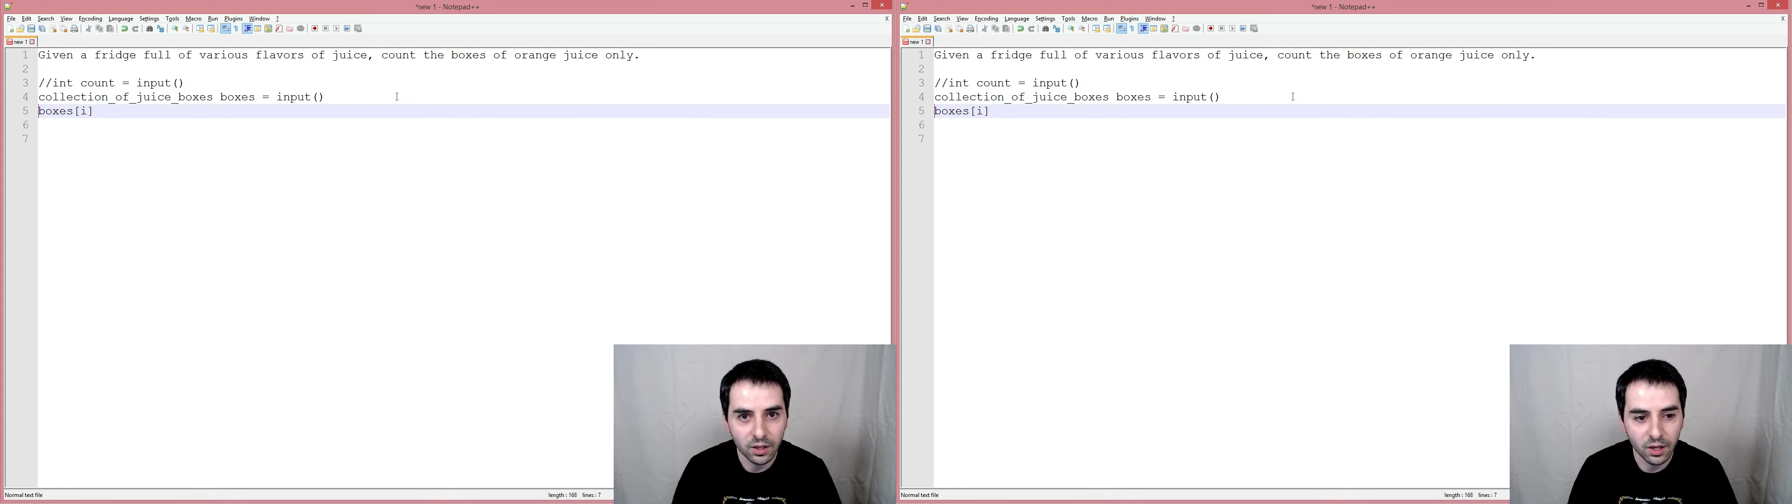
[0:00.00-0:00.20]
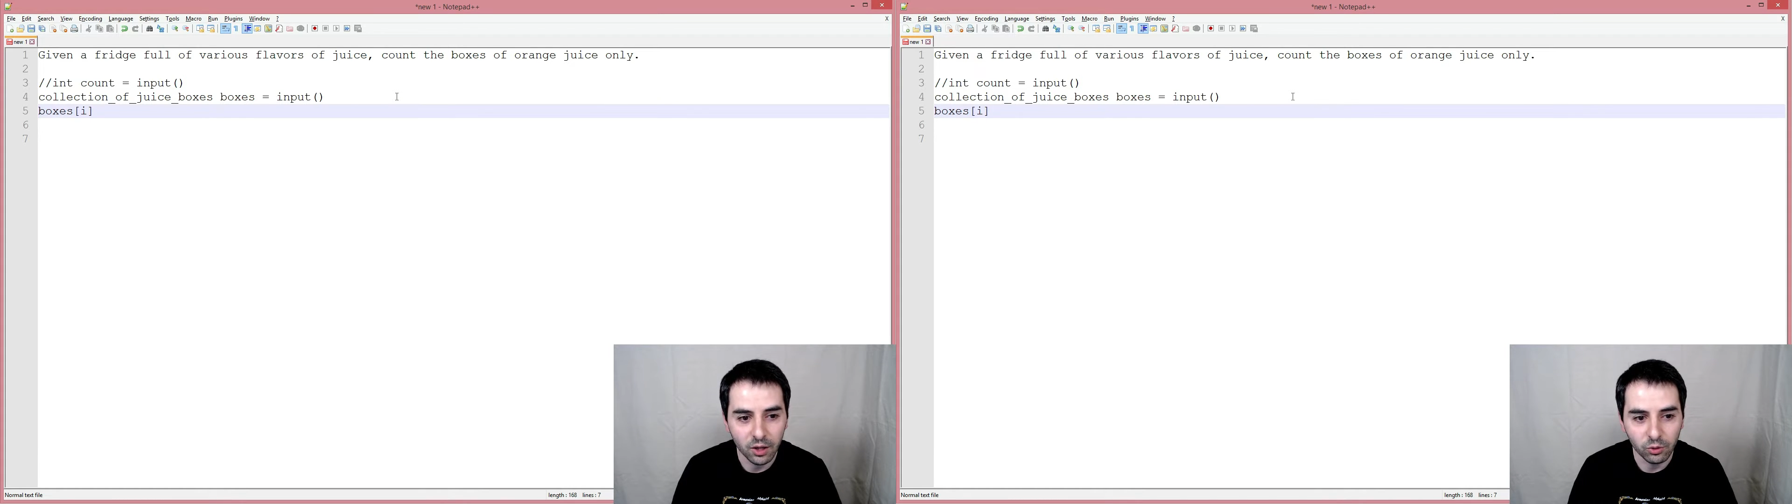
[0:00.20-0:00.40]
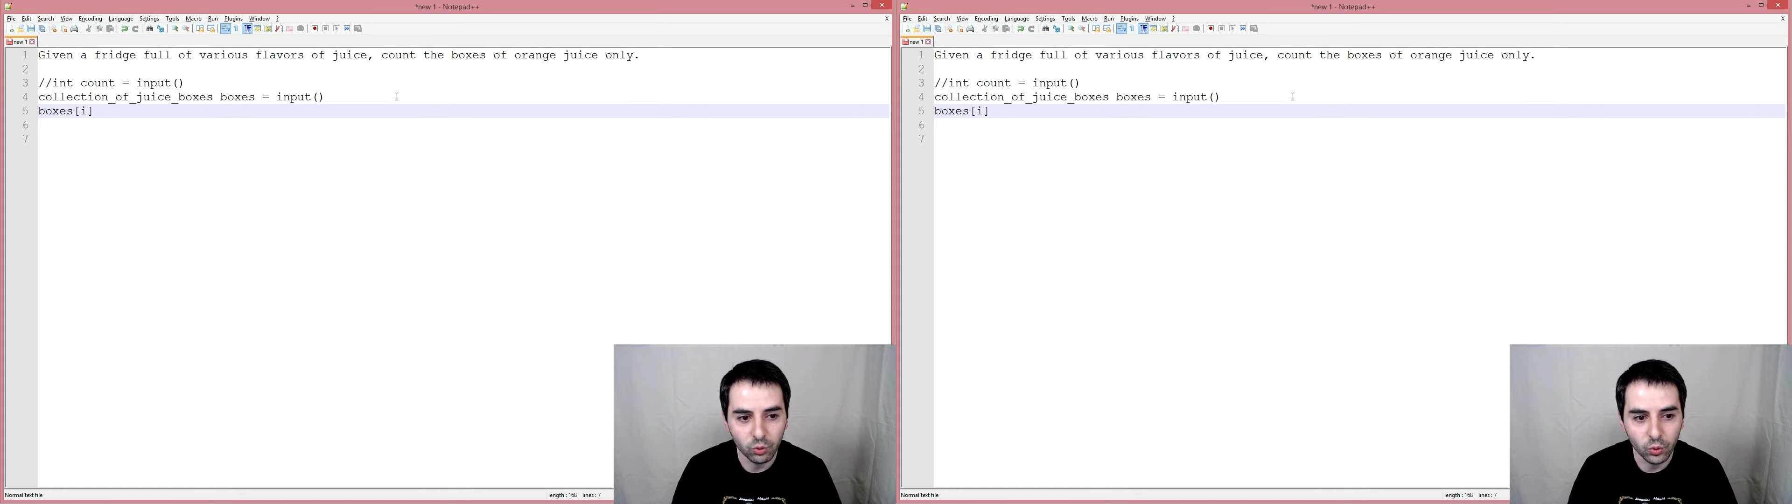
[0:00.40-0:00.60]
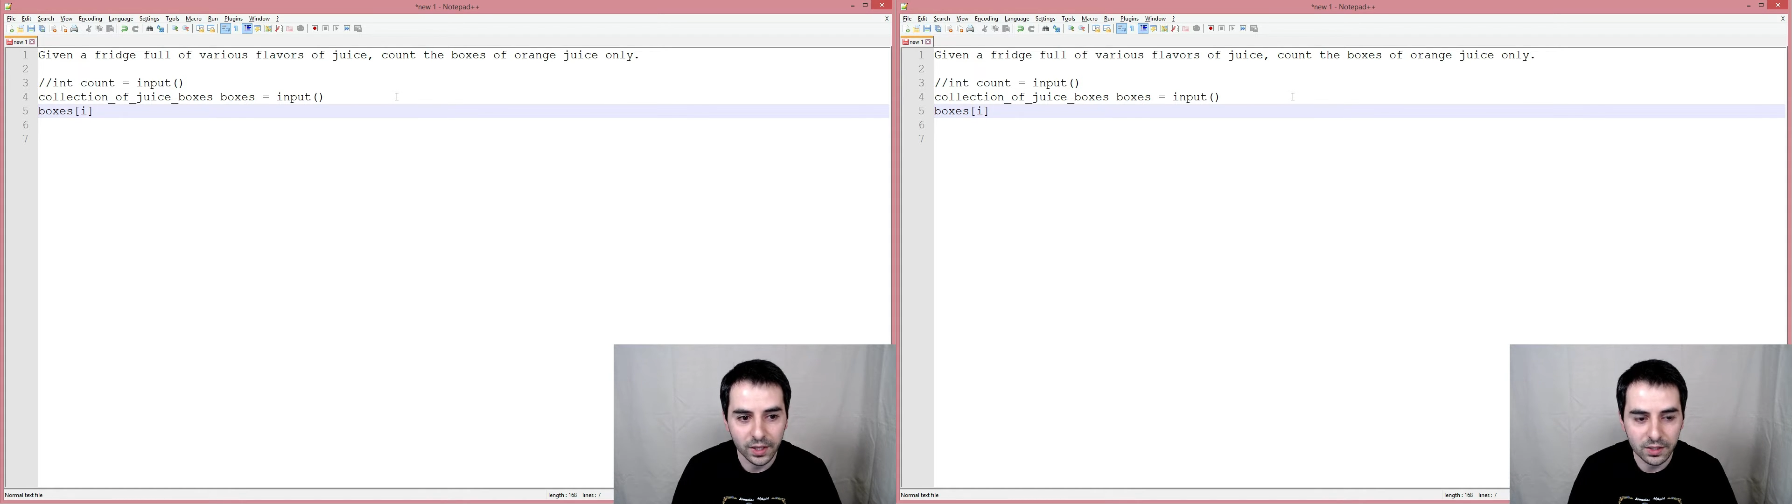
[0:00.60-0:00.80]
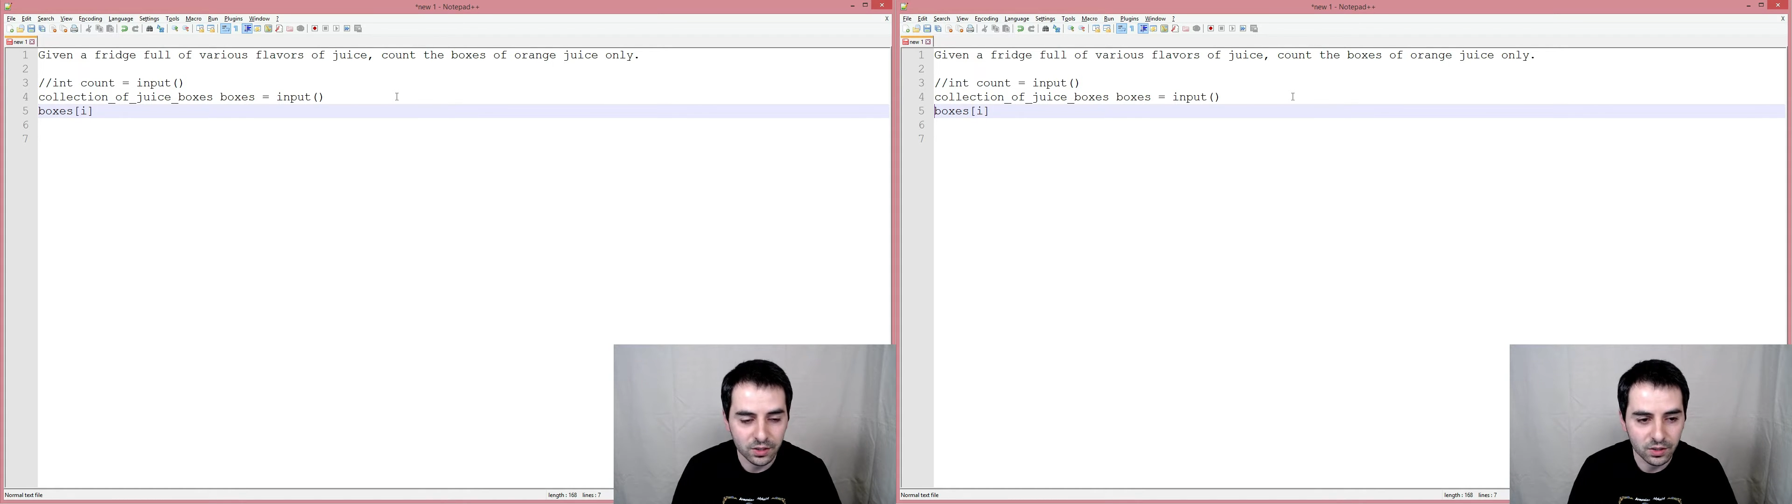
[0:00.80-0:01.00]
how to
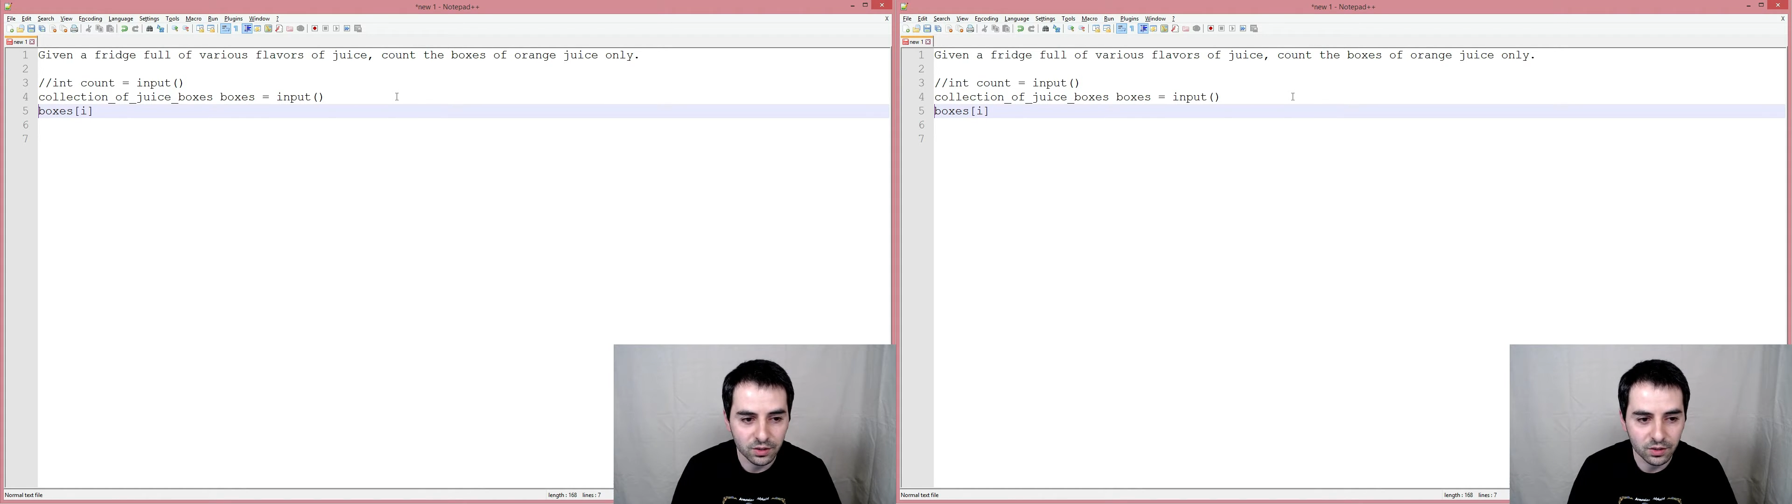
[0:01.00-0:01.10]
access